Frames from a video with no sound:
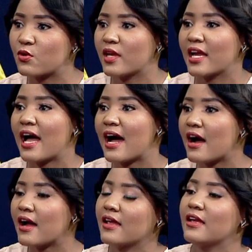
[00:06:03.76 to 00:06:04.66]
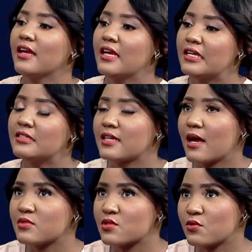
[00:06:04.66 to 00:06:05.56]
going high, in
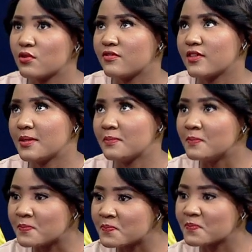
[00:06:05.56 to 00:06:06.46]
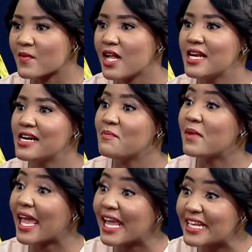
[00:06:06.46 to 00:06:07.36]
terms of um,
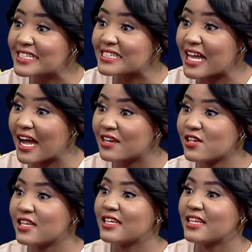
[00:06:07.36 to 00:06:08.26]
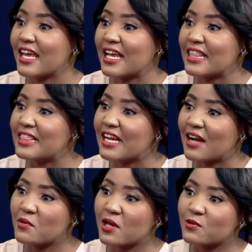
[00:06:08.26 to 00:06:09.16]
maize actually like i
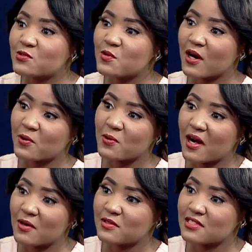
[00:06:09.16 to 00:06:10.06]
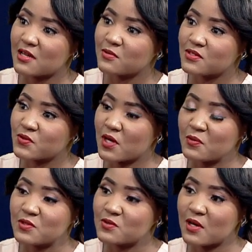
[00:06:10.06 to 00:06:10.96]
think a week or two ago i was i was mm. i
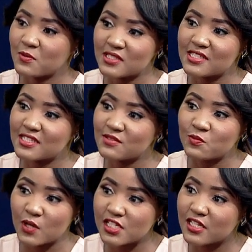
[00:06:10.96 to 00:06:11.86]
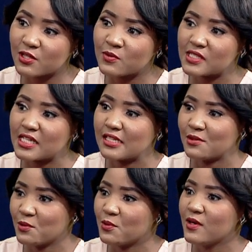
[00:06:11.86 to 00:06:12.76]
was i mm-hmm. was watching news
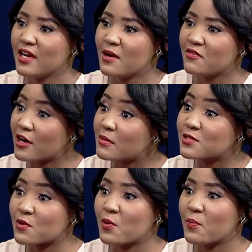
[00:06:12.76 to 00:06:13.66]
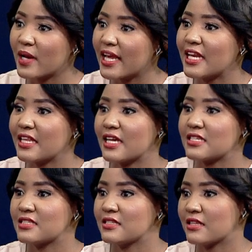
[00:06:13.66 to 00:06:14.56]
and you know farmers were complaining
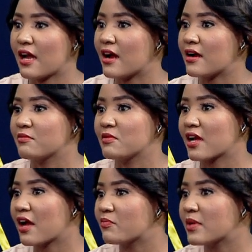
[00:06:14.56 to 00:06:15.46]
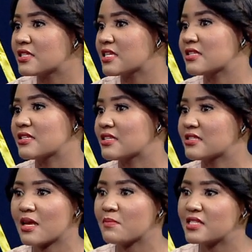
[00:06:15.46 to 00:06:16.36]
that uh, the government and the, the,
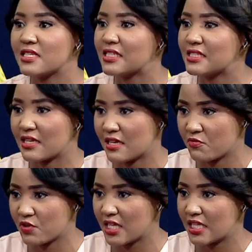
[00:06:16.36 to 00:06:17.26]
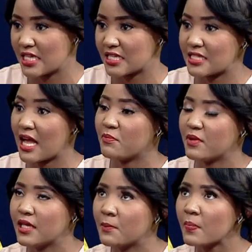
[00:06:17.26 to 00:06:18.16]
subsidies and everything that is
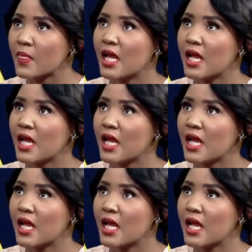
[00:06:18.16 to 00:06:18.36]
happening